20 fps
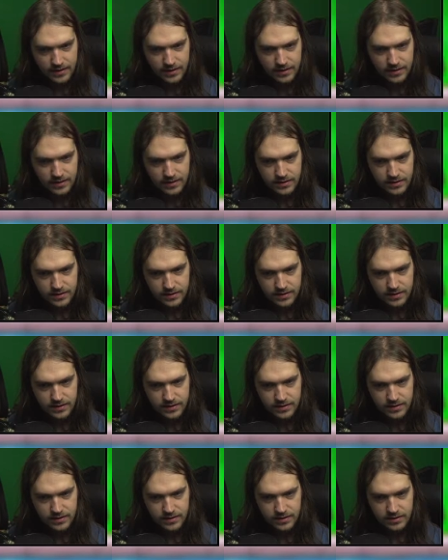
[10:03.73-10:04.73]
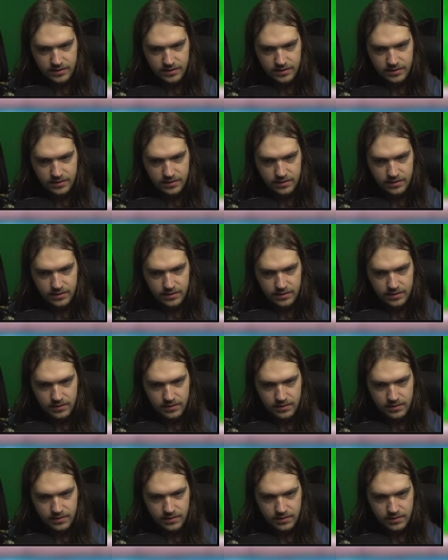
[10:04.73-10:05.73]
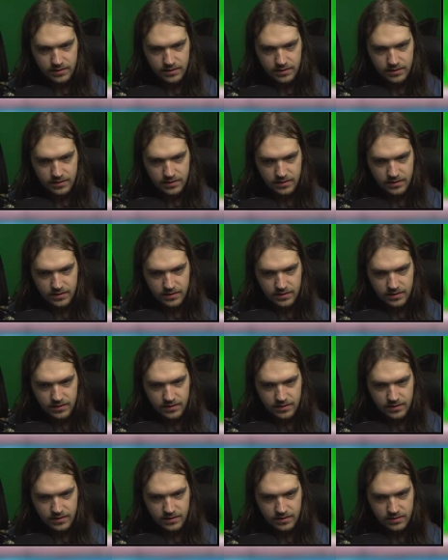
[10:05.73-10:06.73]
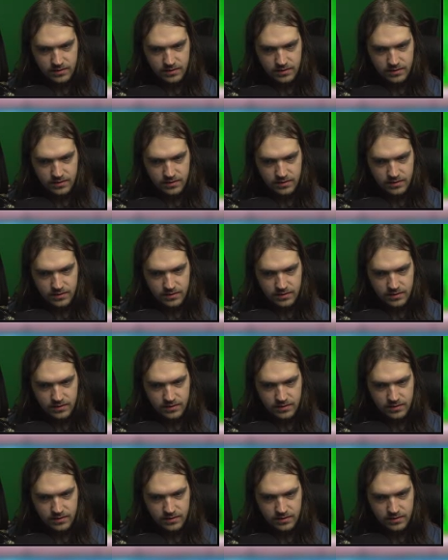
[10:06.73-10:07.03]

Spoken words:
Nobody speaks.